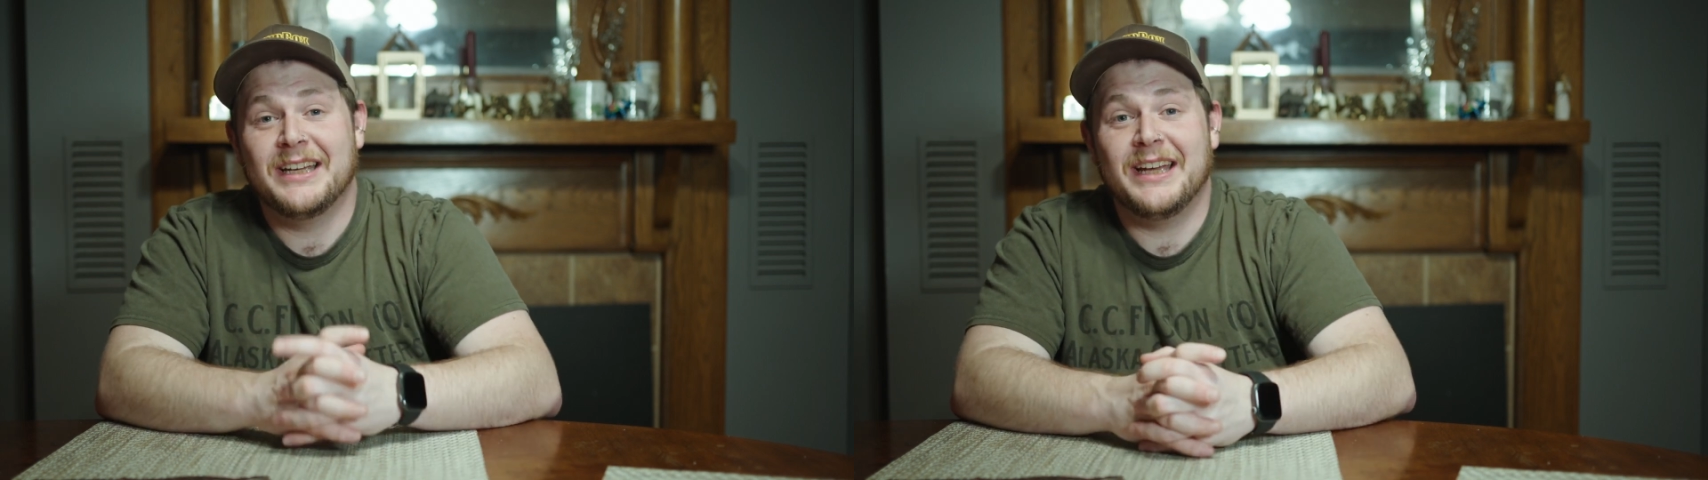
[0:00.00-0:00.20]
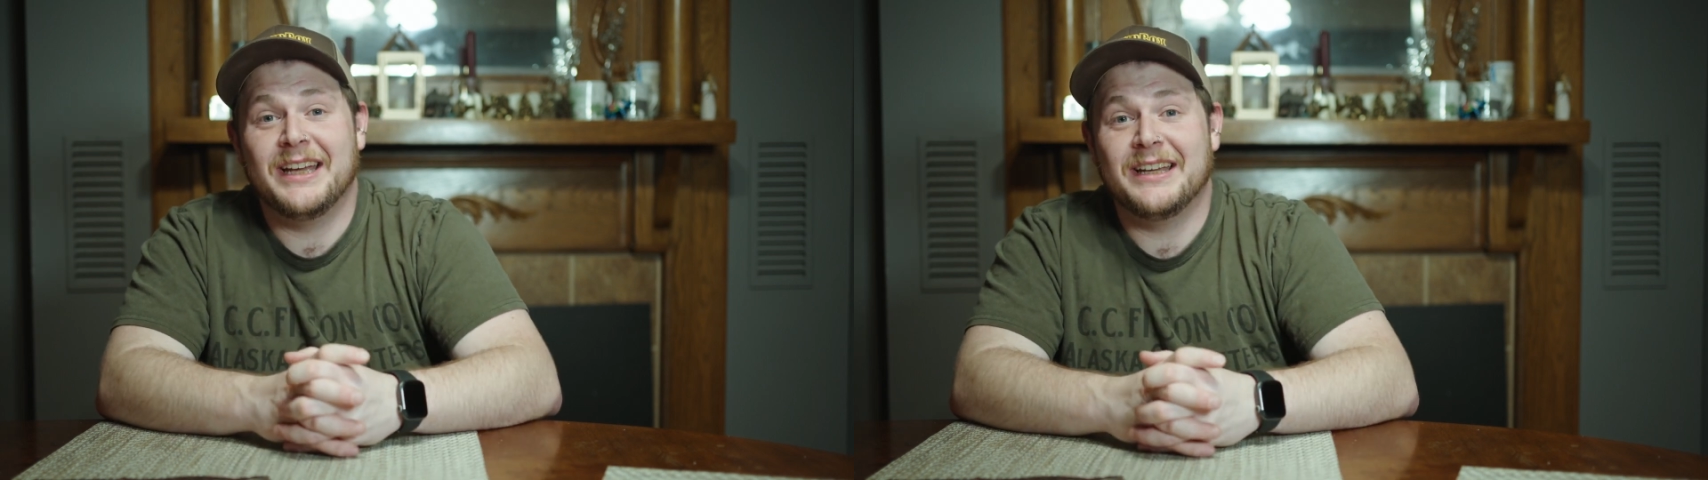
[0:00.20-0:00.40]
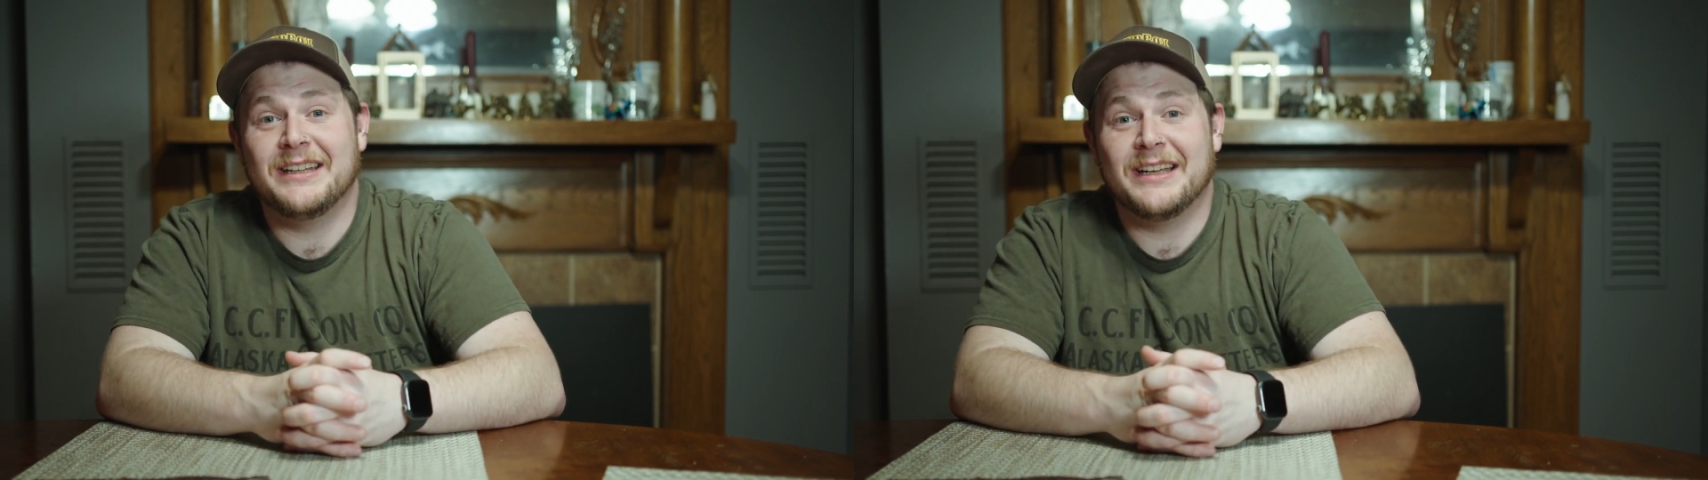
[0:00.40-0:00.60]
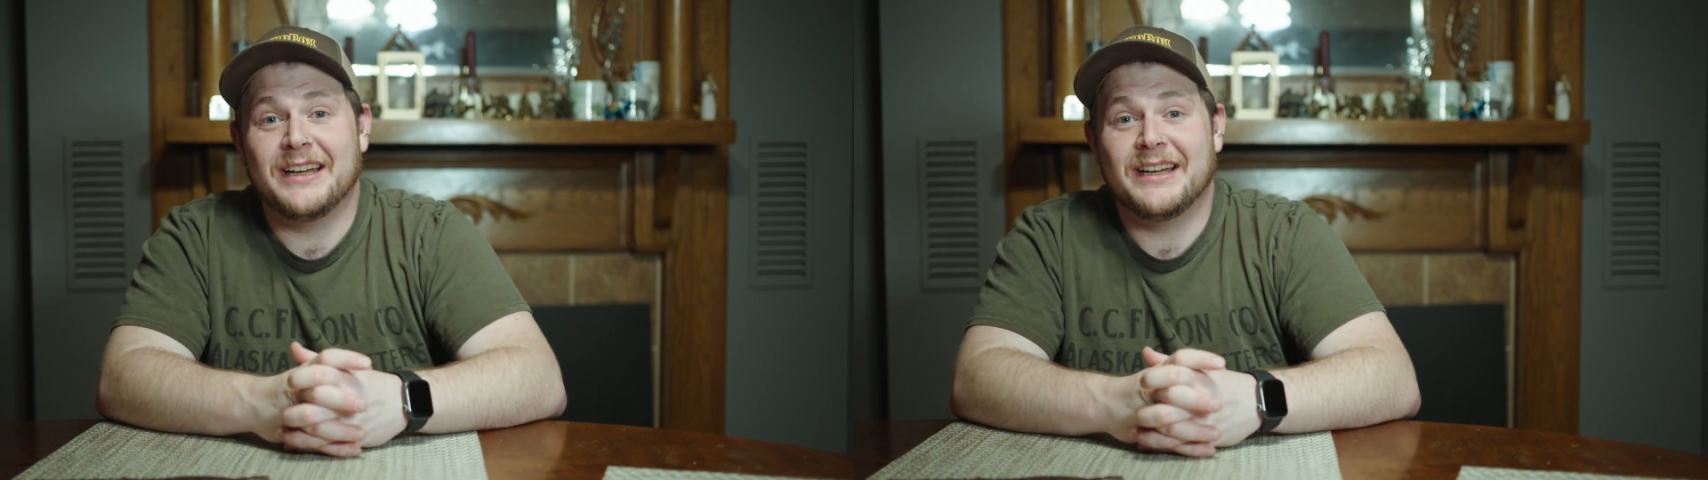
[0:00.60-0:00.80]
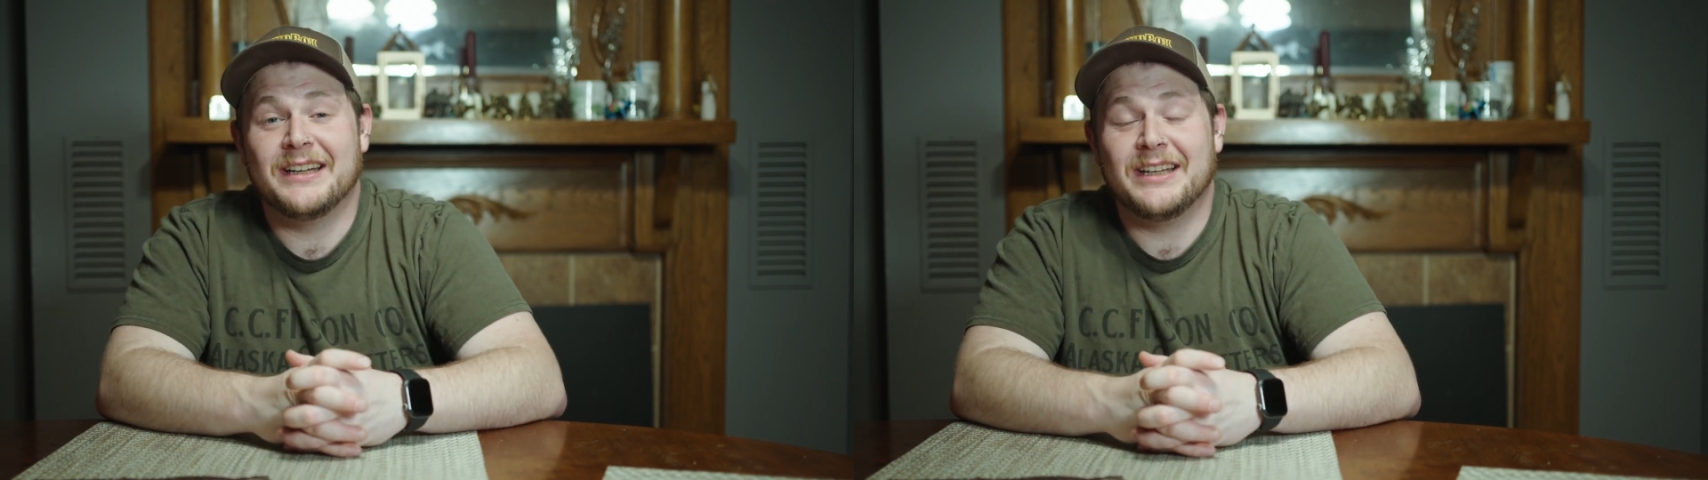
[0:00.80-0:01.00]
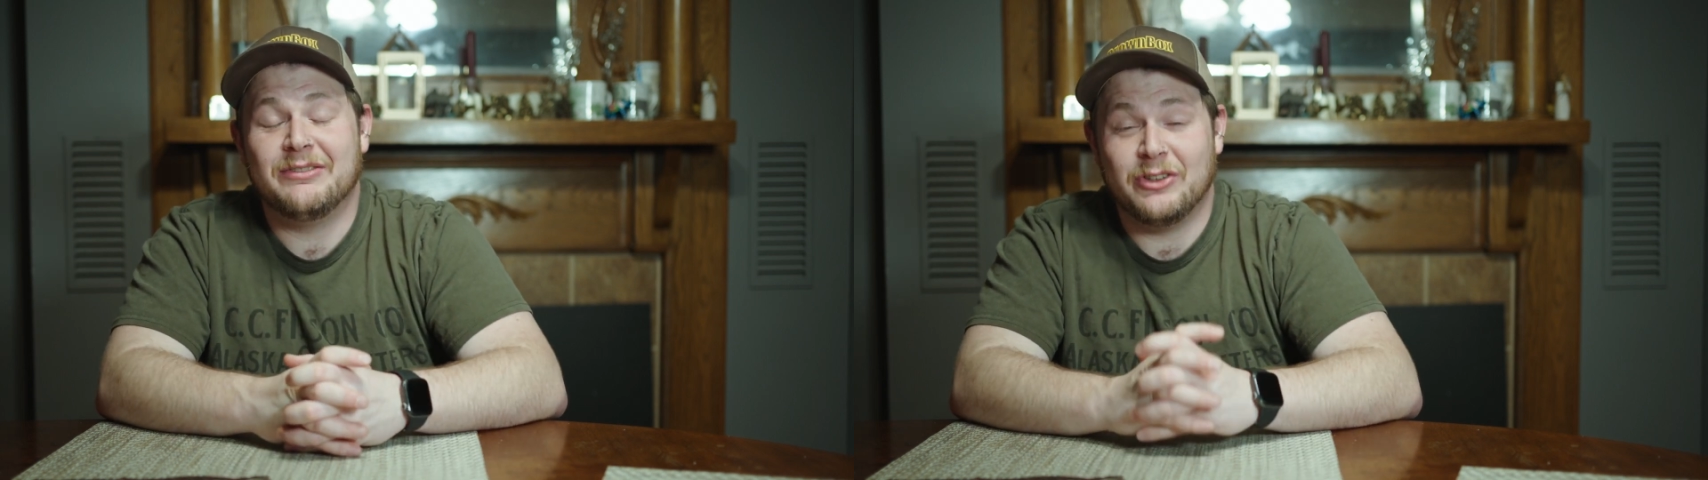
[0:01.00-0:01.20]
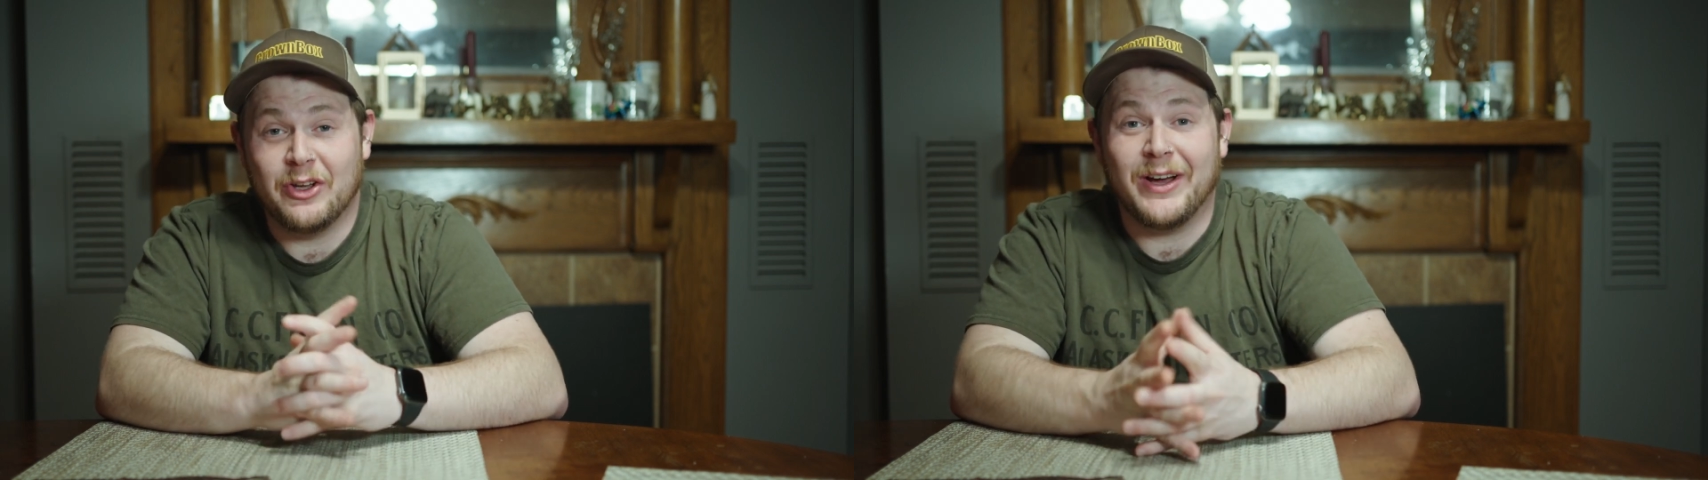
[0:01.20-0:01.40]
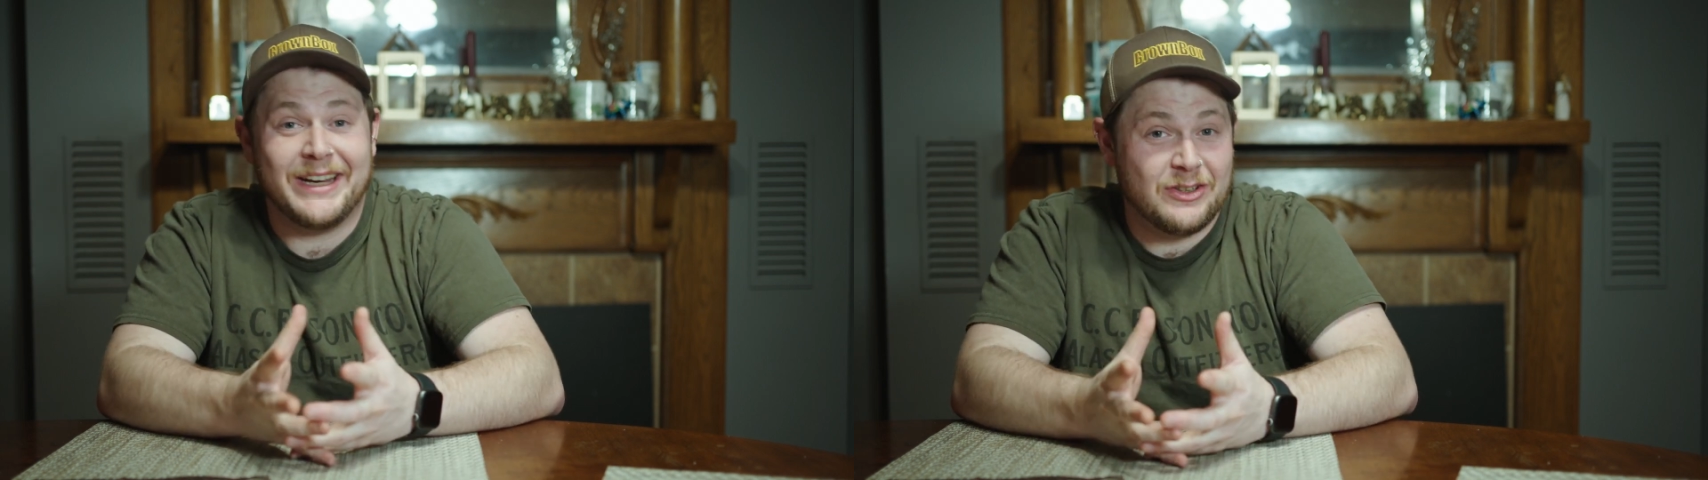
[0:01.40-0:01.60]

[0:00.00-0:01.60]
And if you know how